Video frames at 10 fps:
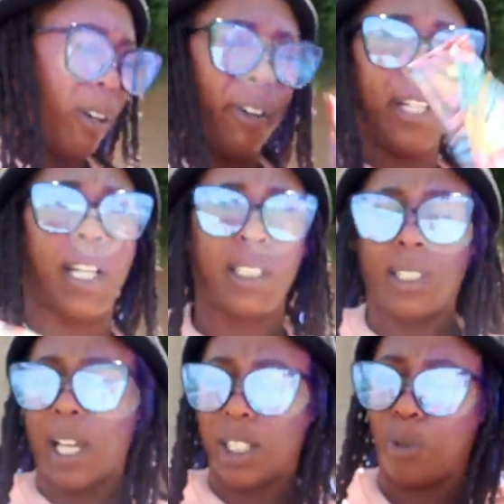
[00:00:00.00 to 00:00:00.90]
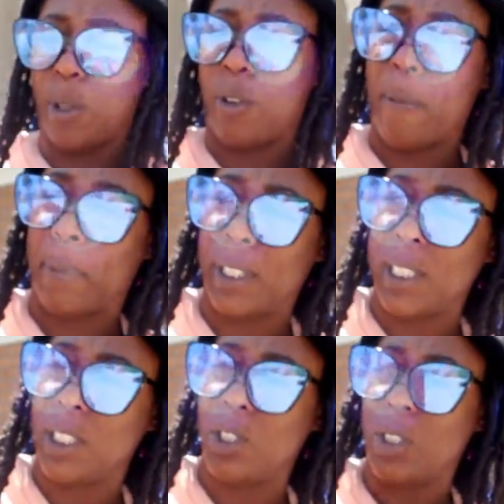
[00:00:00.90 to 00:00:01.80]
I already got this hot sweater on but
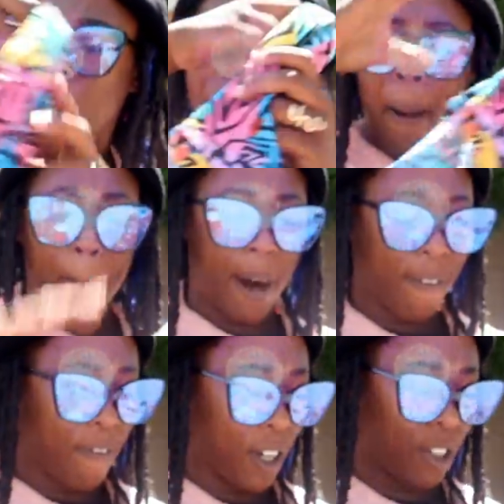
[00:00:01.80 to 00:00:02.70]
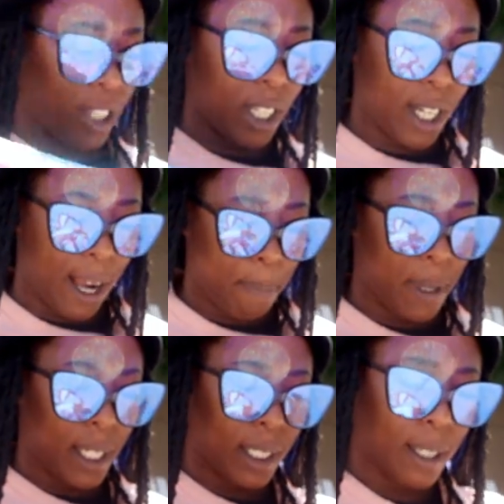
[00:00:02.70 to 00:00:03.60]
this is my first thing I
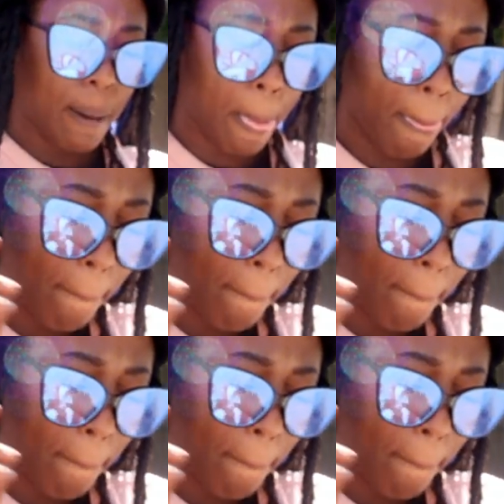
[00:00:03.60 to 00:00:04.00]
picked up